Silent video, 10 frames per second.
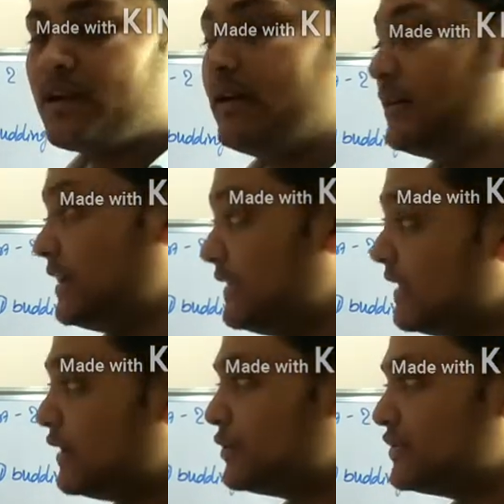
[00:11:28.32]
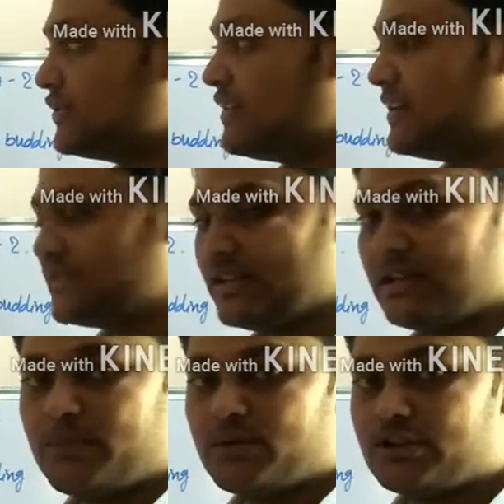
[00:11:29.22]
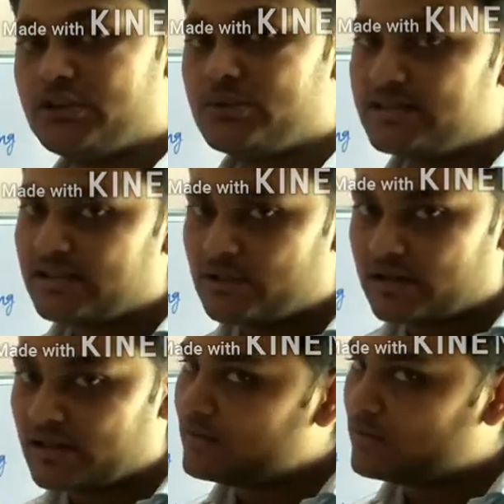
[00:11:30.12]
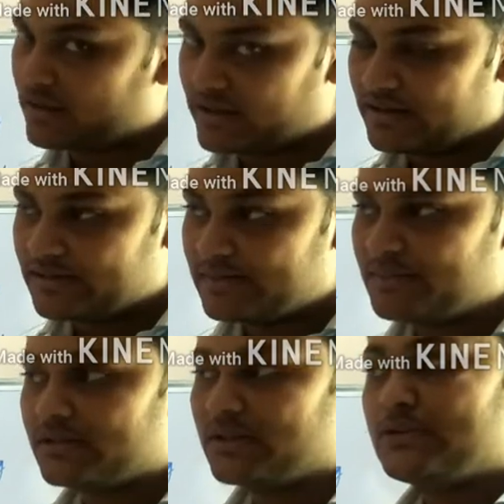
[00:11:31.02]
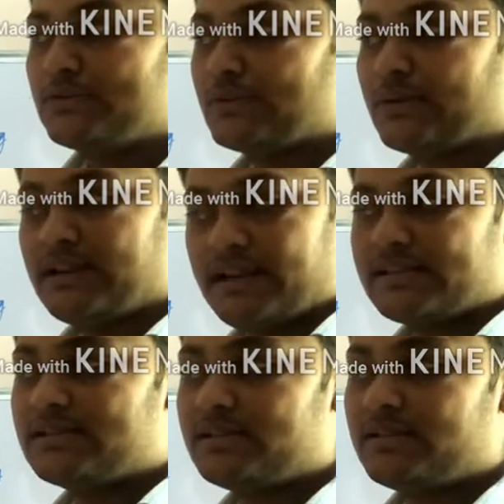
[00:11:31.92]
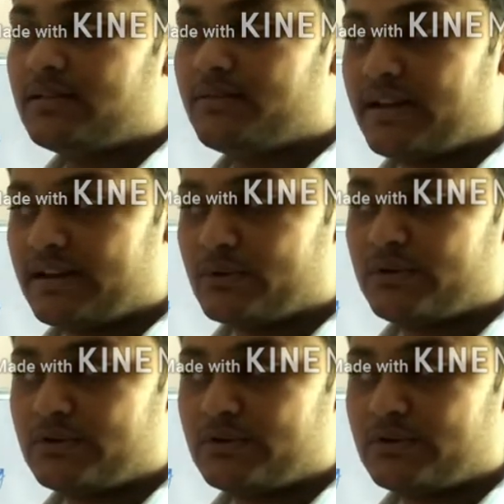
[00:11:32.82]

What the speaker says: In that also we have seen about the unicellular organisms. So in next we are going to